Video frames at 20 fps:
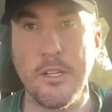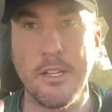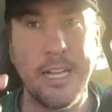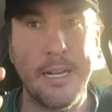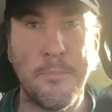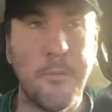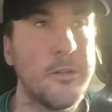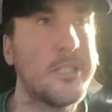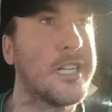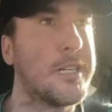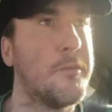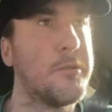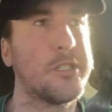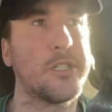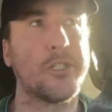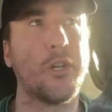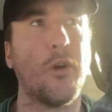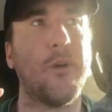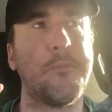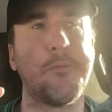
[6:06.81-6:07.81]
Like most of the commercials
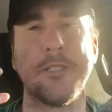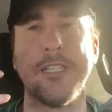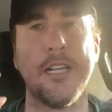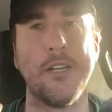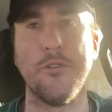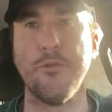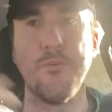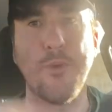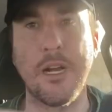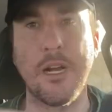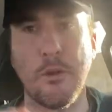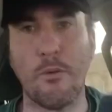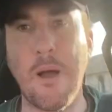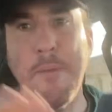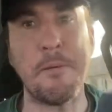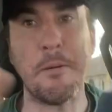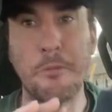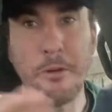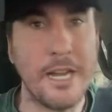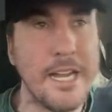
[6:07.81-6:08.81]
don't represent regular white
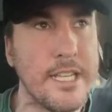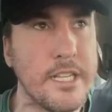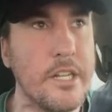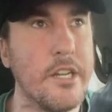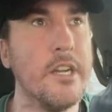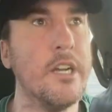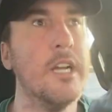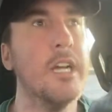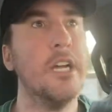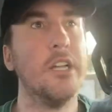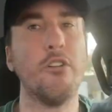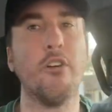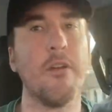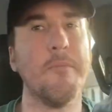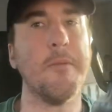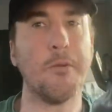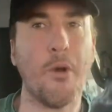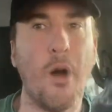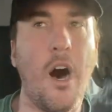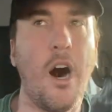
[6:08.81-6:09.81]
people either. Don't get
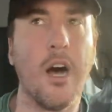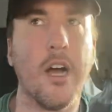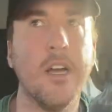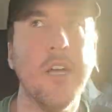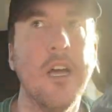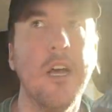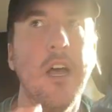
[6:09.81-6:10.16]
me wrong.